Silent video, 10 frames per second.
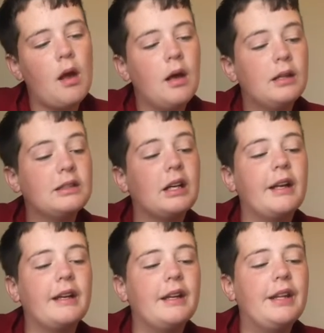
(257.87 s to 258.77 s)
so a
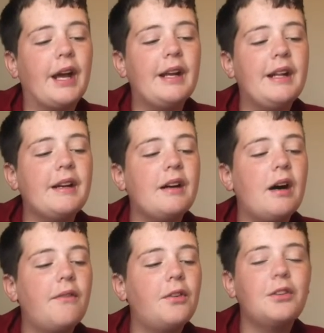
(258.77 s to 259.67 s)
Nidia
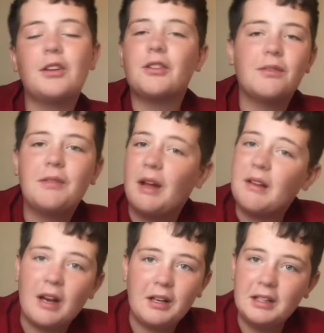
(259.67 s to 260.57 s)
level, you had
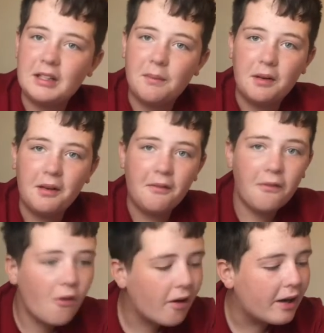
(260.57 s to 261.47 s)
to at least complete
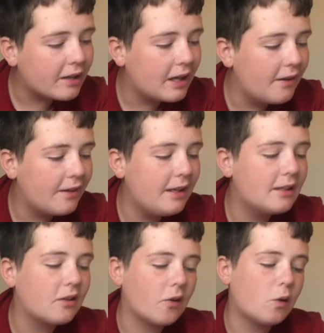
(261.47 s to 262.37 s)
4 activities,
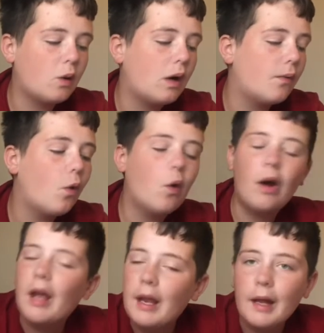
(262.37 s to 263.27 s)
turtle level
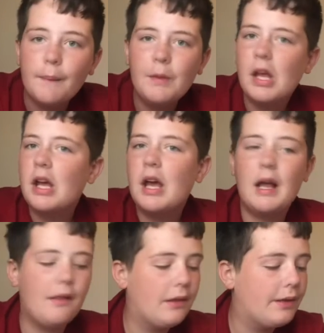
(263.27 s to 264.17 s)
8,
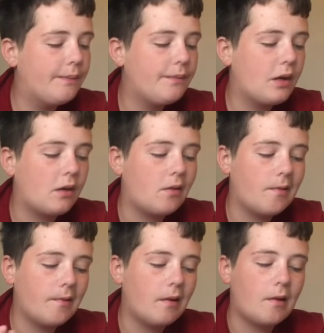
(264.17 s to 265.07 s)
and then a
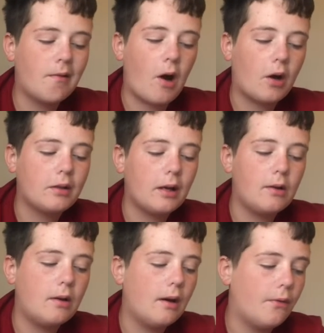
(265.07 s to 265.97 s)

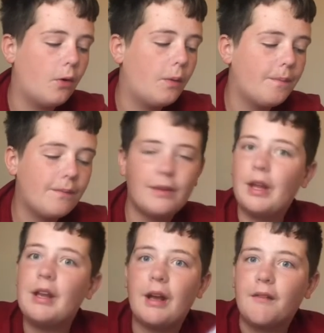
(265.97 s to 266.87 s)
crocodile level,
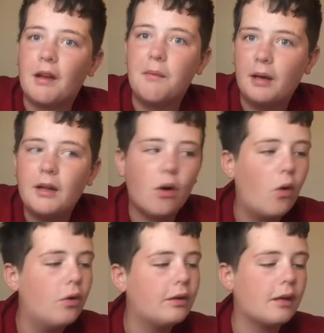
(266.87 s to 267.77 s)
then you had to complete the
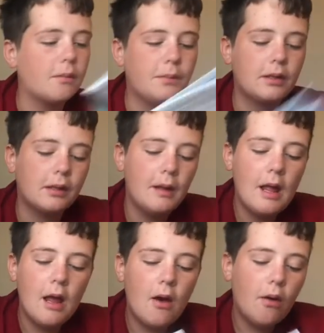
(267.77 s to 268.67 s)
whole entire book,
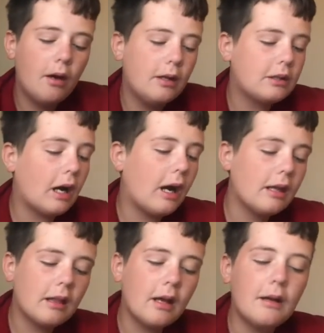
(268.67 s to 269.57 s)
which I
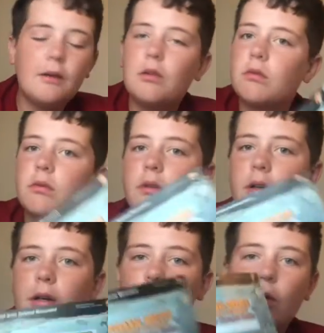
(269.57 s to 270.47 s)
thought it was
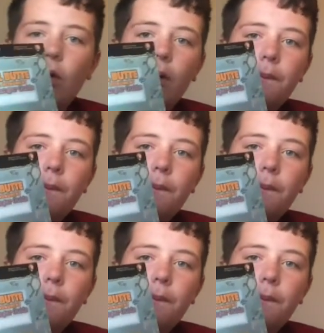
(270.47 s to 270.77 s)
really cool.